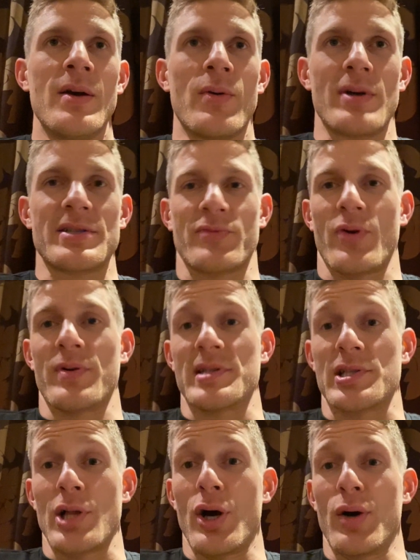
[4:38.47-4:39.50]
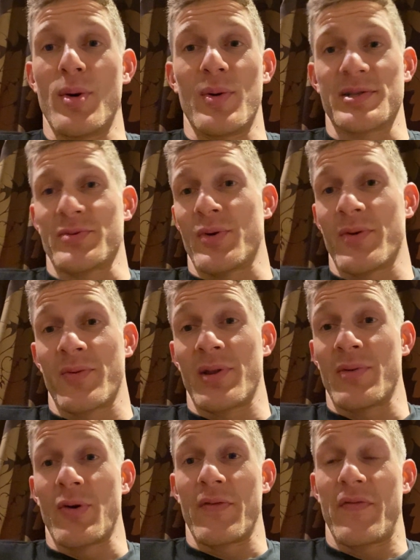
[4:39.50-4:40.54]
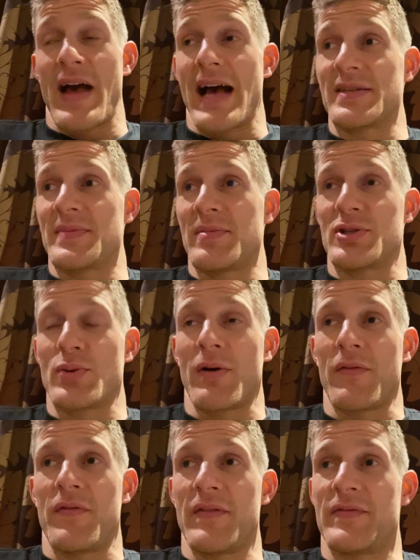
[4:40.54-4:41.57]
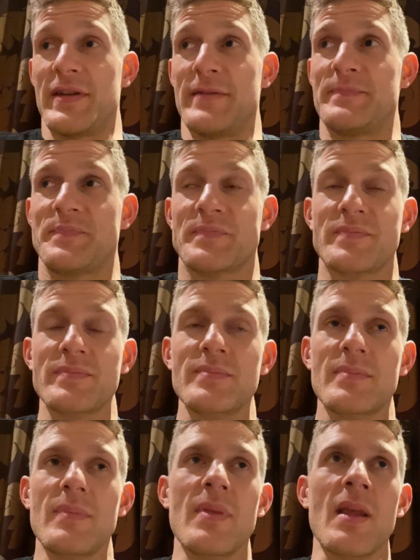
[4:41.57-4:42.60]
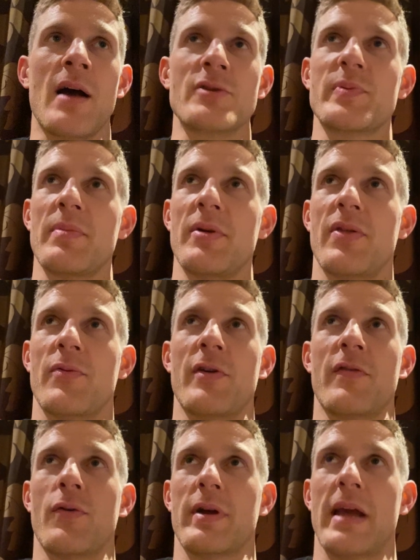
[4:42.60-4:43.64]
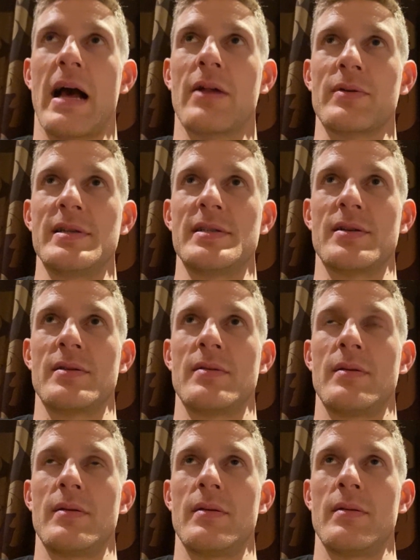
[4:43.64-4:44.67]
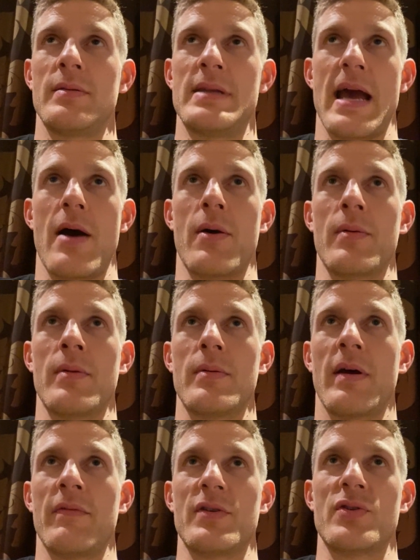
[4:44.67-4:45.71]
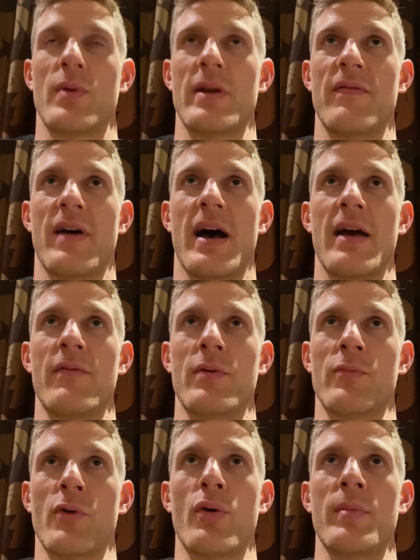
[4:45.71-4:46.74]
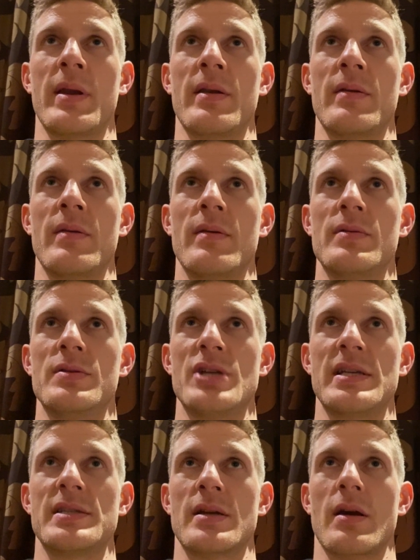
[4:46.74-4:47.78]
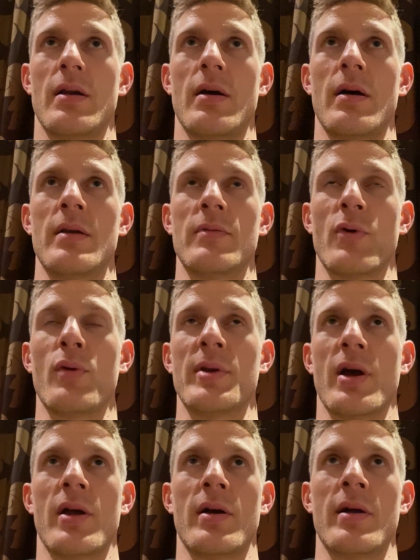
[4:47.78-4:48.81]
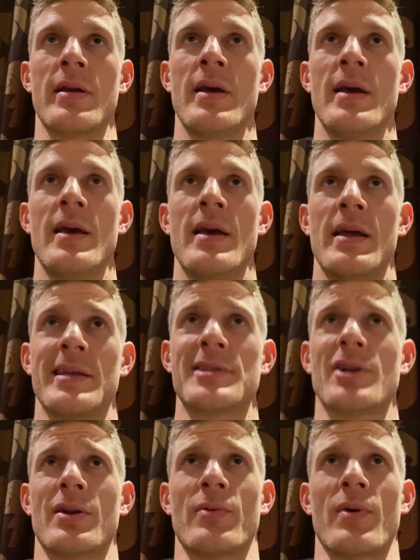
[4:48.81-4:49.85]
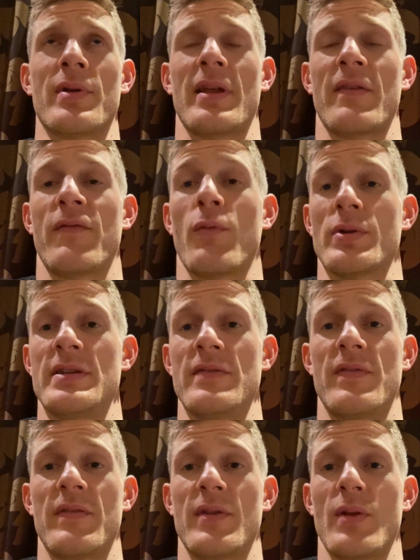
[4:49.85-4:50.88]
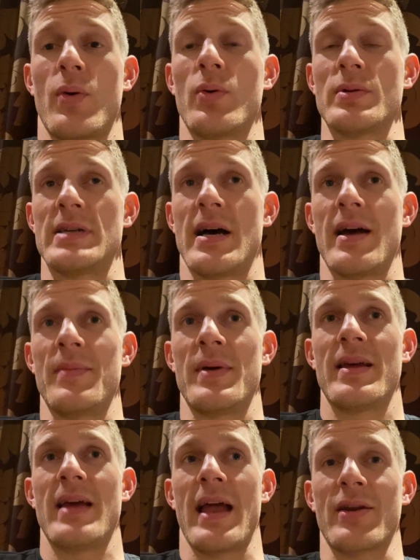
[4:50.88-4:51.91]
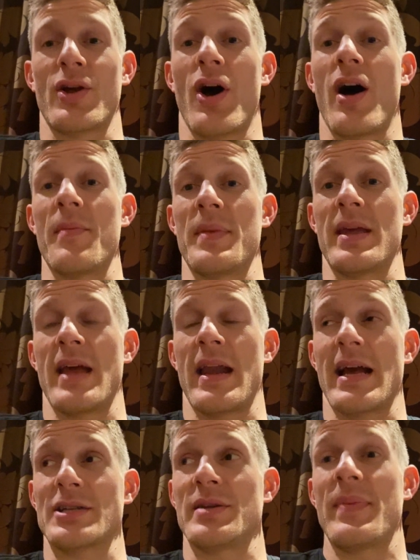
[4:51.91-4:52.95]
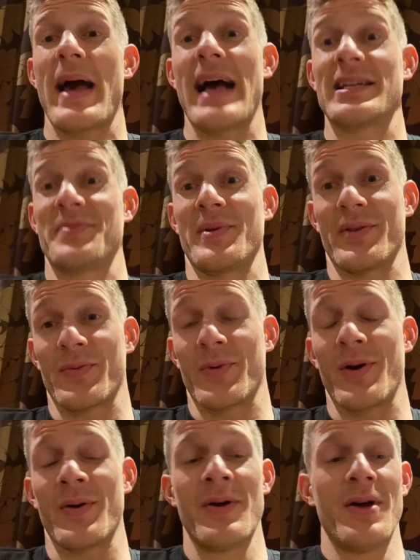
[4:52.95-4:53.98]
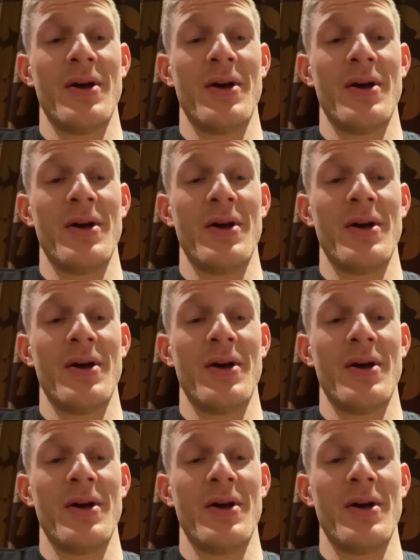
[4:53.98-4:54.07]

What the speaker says: wasn't rowing slow, but wasn't really rowing fast, maybe 1250. I was probably 3 or 4 calories down of the 25 when Roman and Jason got on. Roman got on. He started rowing at like 1450 the whole time and caught me and actually passed me on the row,